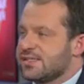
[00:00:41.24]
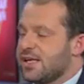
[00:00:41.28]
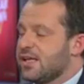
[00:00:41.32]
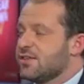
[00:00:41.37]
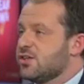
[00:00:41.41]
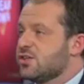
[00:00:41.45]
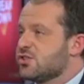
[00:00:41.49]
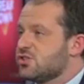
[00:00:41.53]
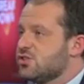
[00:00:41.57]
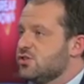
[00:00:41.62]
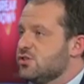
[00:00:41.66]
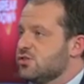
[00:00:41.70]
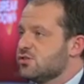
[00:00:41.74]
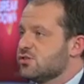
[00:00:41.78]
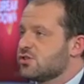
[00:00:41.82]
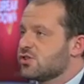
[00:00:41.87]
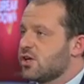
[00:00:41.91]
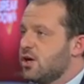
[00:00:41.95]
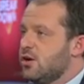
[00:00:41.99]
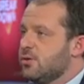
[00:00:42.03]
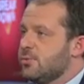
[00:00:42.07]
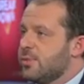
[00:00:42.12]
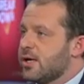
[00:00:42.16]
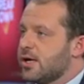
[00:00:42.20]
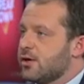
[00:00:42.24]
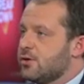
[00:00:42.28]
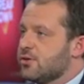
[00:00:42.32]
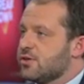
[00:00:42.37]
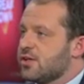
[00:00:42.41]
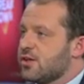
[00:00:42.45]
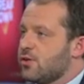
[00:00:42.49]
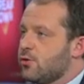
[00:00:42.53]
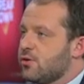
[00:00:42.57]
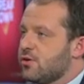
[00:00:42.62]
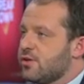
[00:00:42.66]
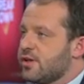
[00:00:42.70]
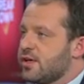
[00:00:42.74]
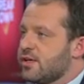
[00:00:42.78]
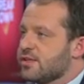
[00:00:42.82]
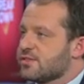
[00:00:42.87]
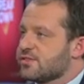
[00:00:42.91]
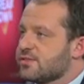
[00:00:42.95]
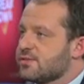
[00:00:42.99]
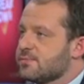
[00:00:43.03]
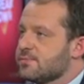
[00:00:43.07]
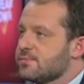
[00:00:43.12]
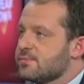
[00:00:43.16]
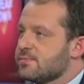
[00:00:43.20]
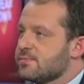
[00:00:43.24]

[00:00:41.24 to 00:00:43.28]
and the students coping under all of this?